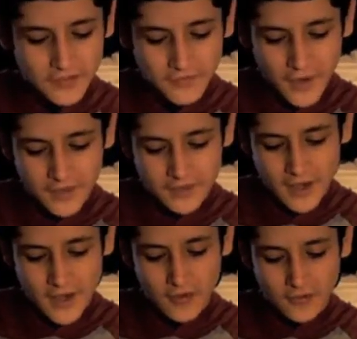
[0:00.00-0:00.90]
finds
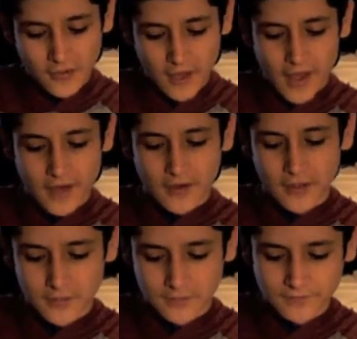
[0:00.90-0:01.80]
out that
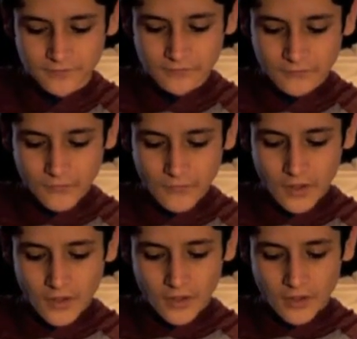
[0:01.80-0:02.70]

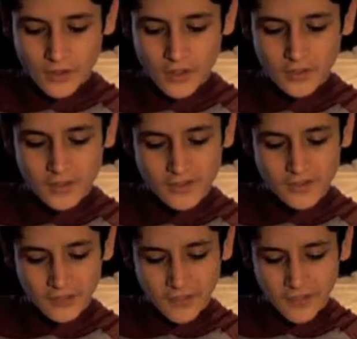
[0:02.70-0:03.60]
he did
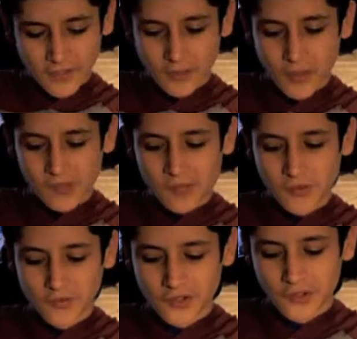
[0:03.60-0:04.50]
something that the
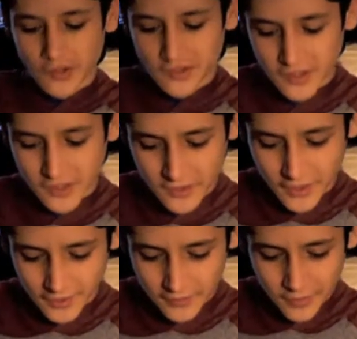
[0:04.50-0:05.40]
people of New York didn't
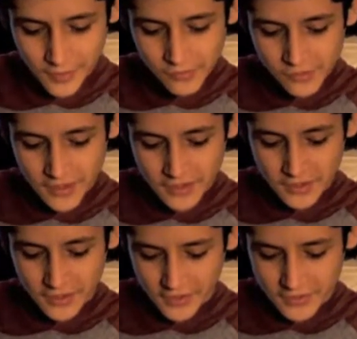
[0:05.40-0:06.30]
like. People actually
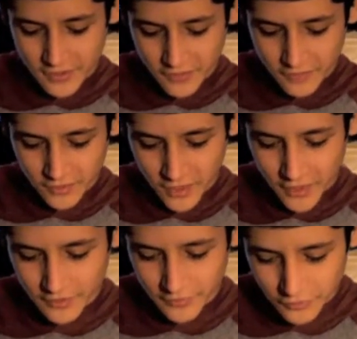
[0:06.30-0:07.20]
like Daredevil a
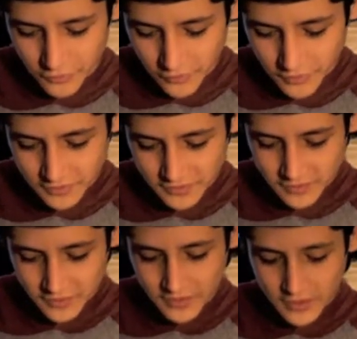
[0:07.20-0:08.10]
lot in New York and
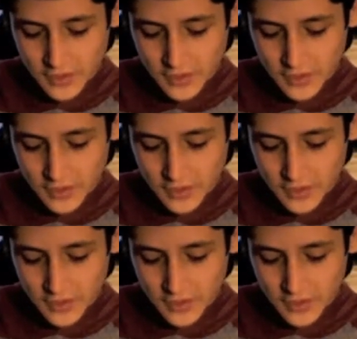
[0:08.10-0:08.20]
City.